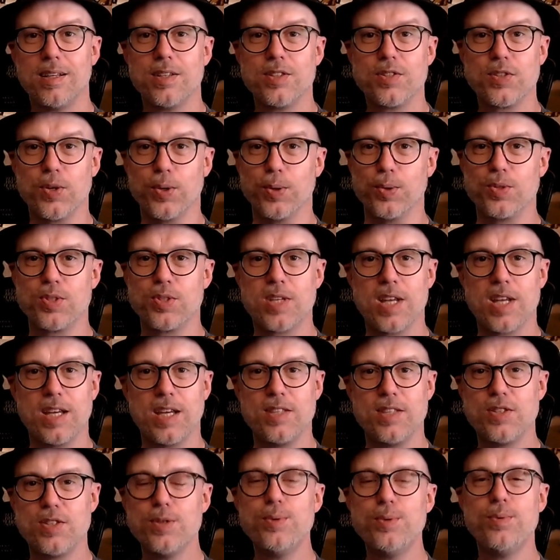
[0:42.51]
So stay
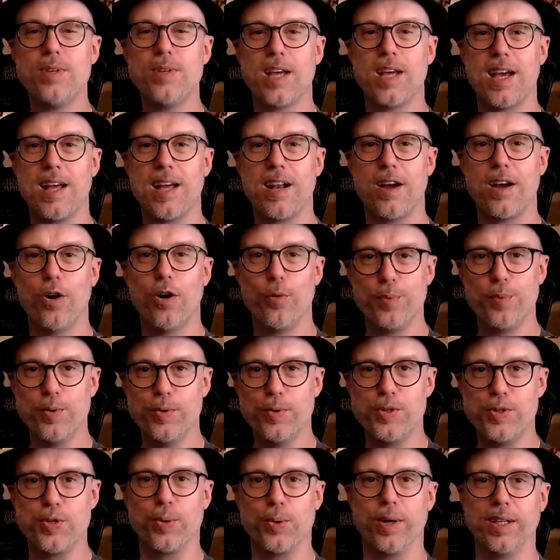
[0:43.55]
tuned, and I hope you
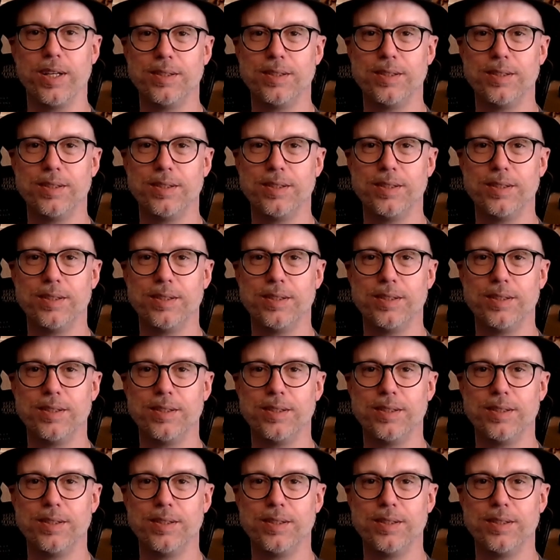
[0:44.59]
enjoy.